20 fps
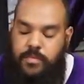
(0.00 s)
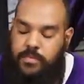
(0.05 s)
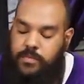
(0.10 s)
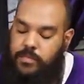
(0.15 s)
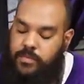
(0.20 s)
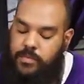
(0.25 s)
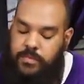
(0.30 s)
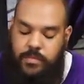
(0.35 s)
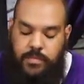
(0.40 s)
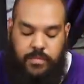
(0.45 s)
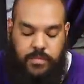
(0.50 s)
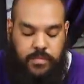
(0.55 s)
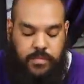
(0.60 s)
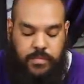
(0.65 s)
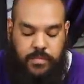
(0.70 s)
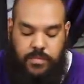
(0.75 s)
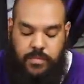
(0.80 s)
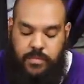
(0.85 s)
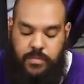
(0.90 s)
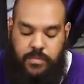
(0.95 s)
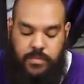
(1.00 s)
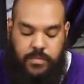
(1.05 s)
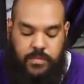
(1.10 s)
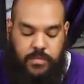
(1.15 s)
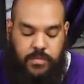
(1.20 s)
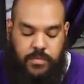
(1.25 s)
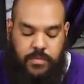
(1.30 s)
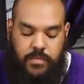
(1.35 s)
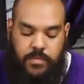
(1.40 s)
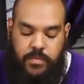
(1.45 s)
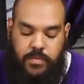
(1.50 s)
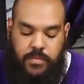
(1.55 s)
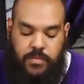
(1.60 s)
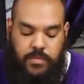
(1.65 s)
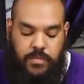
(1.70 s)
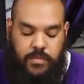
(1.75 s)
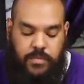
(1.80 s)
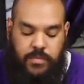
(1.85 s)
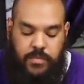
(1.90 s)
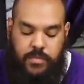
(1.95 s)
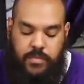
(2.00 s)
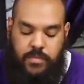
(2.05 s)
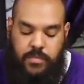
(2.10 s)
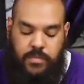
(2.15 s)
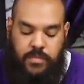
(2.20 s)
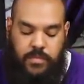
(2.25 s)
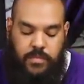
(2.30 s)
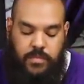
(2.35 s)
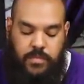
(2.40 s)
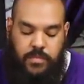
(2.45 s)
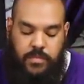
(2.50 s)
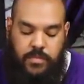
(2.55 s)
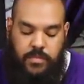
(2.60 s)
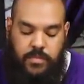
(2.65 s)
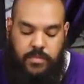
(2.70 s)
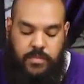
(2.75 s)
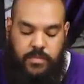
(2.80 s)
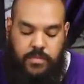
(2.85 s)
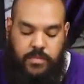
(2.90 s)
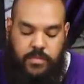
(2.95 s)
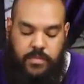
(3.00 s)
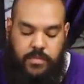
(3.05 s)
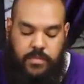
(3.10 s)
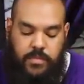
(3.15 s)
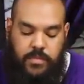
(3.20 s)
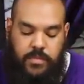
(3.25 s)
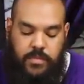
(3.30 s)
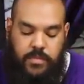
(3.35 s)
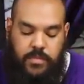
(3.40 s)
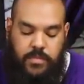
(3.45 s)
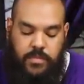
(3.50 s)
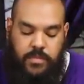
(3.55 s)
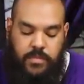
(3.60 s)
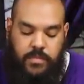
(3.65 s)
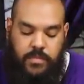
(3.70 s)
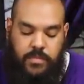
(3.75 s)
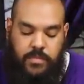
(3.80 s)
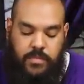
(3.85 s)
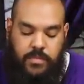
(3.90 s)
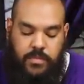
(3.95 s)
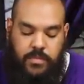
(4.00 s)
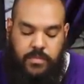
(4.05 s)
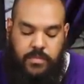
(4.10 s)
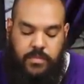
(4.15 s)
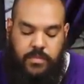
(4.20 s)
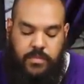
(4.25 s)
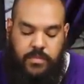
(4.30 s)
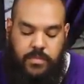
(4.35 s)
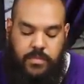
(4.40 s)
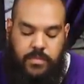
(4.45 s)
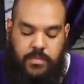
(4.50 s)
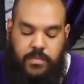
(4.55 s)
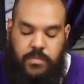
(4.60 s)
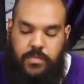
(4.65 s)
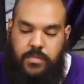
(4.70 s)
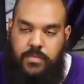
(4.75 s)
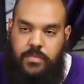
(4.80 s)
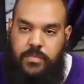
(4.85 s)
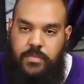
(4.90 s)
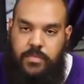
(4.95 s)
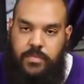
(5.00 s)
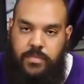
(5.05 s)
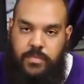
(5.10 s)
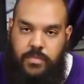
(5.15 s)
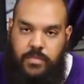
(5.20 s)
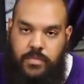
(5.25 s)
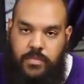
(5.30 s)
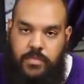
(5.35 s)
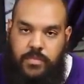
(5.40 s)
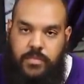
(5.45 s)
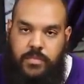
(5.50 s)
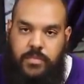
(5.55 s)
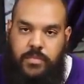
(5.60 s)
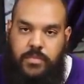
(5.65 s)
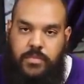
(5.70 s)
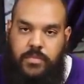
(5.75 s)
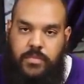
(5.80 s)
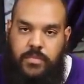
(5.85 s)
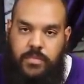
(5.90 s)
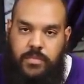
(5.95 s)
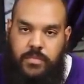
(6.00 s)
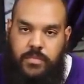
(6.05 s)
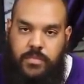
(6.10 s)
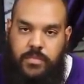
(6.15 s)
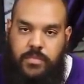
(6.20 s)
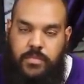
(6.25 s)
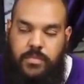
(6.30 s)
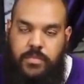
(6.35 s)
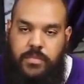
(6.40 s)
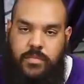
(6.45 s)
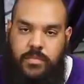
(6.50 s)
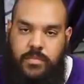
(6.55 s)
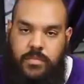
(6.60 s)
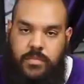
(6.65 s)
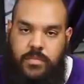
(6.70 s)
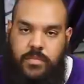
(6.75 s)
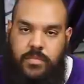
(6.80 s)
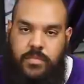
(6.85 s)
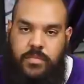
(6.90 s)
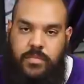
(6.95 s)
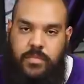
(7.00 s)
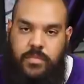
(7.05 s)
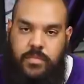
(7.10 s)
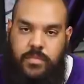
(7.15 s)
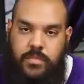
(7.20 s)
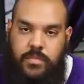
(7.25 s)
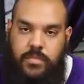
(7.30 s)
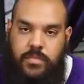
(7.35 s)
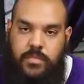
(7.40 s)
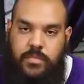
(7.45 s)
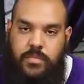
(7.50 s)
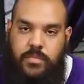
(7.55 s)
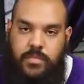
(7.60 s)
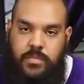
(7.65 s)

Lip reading: (silent)